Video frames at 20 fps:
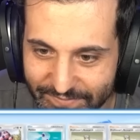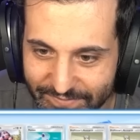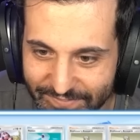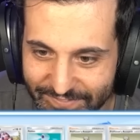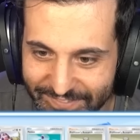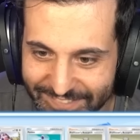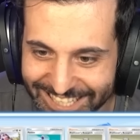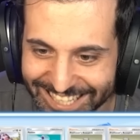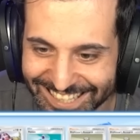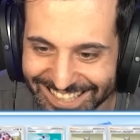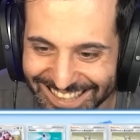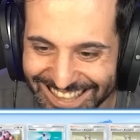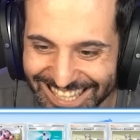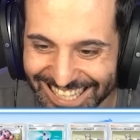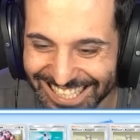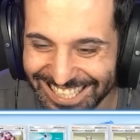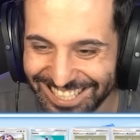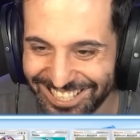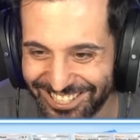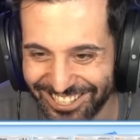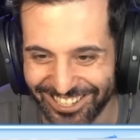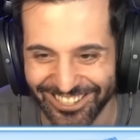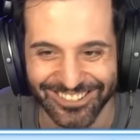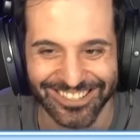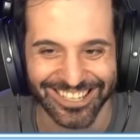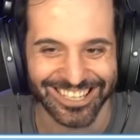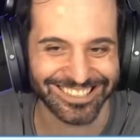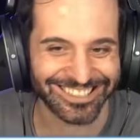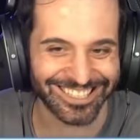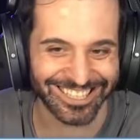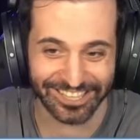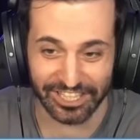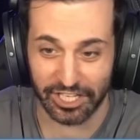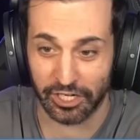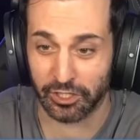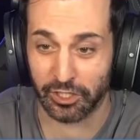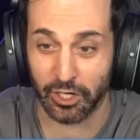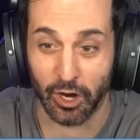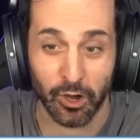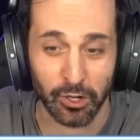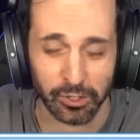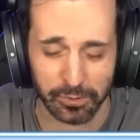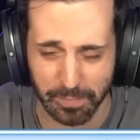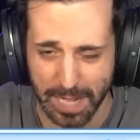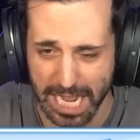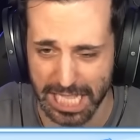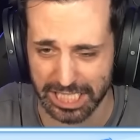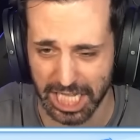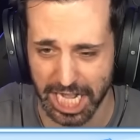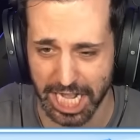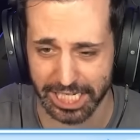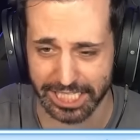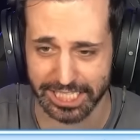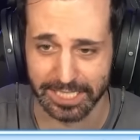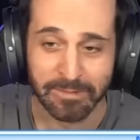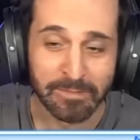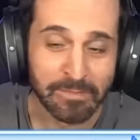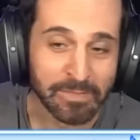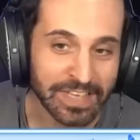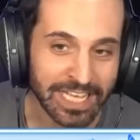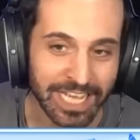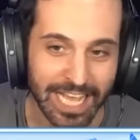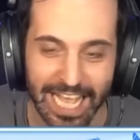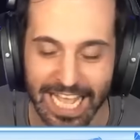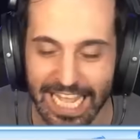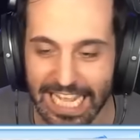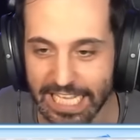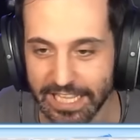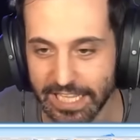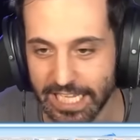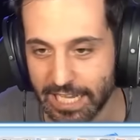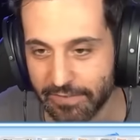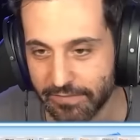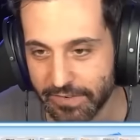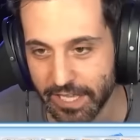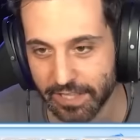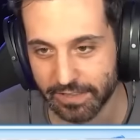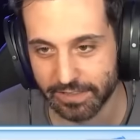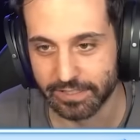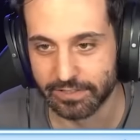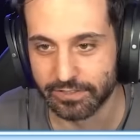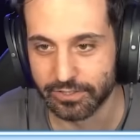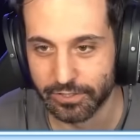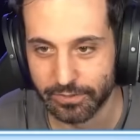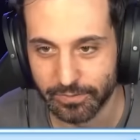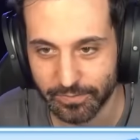They showcase like the gold Miltank! And they have nothing to